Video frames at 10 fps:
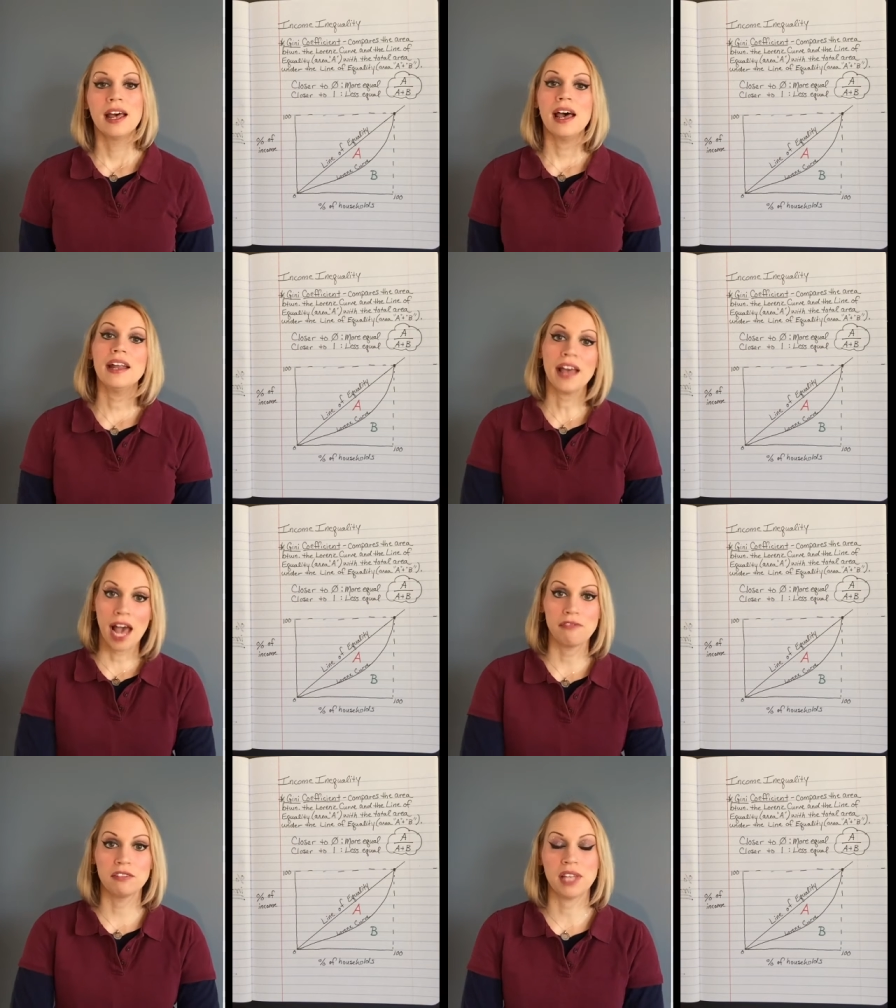and
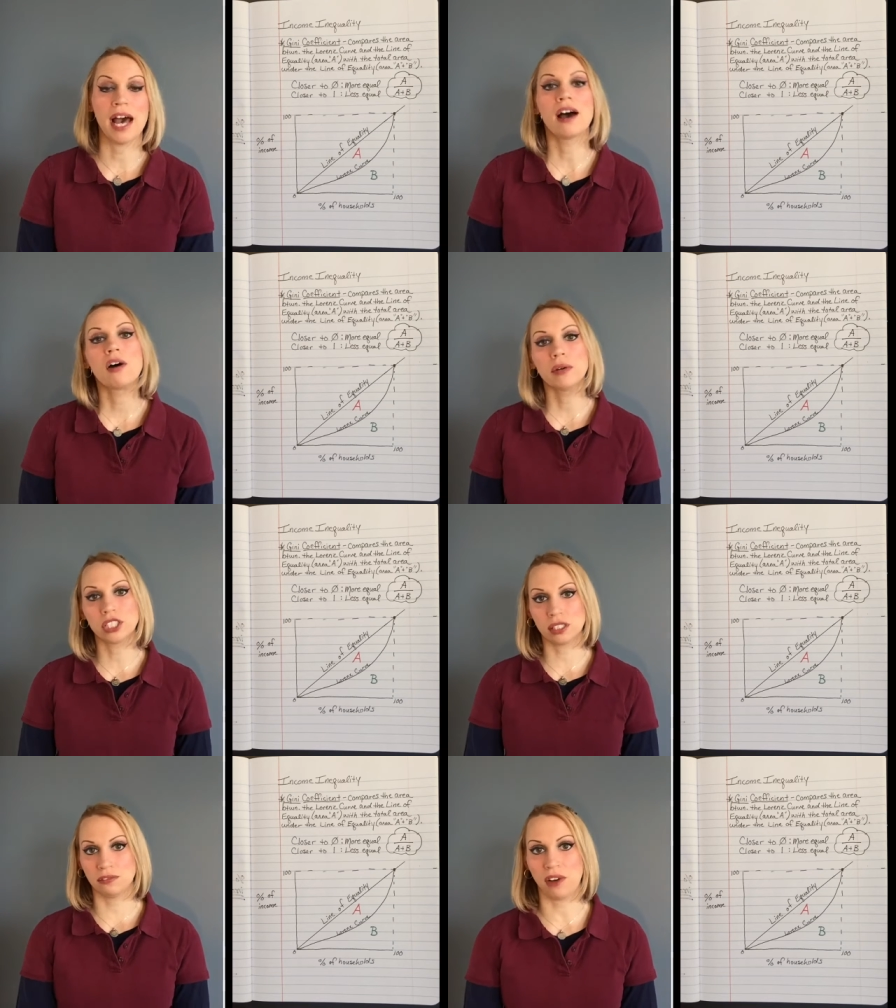half of that, which
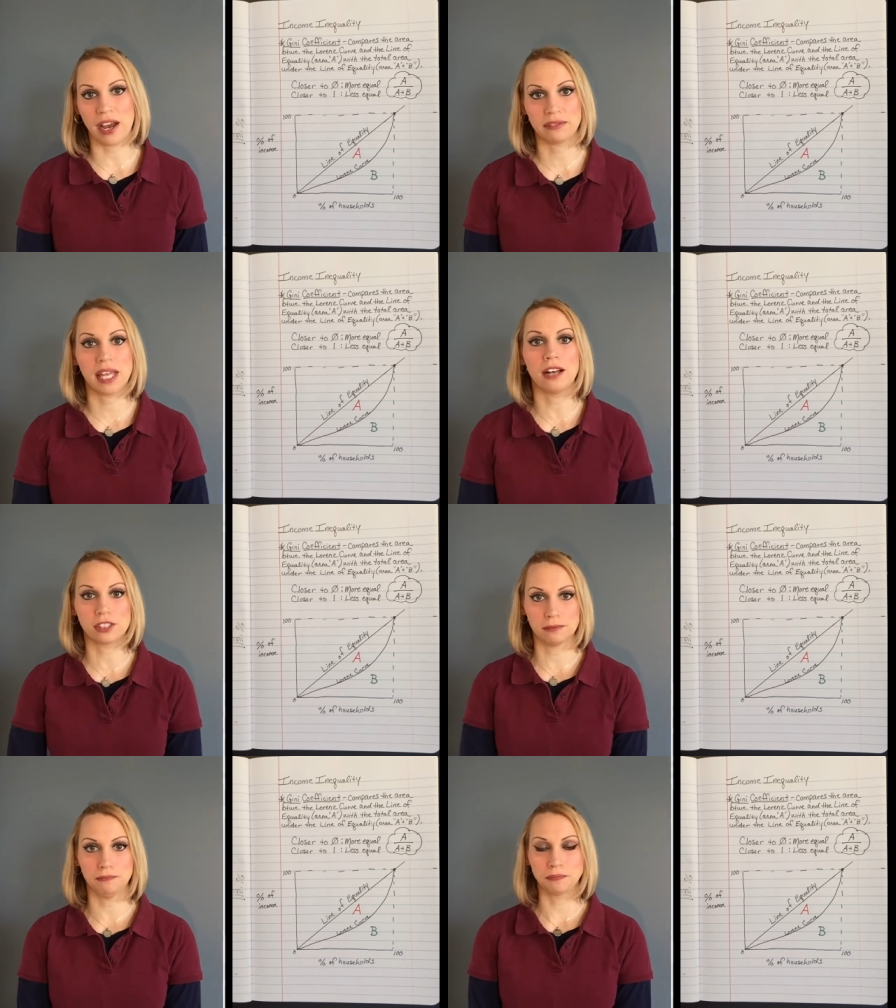is
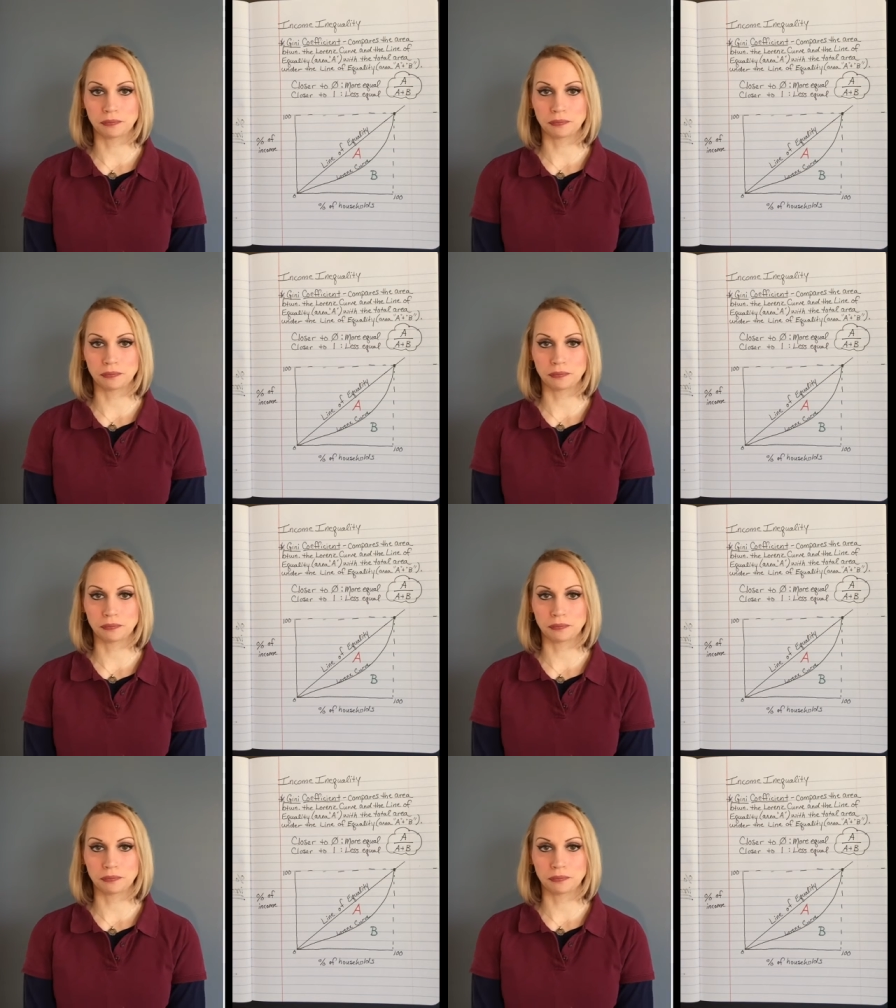5,000.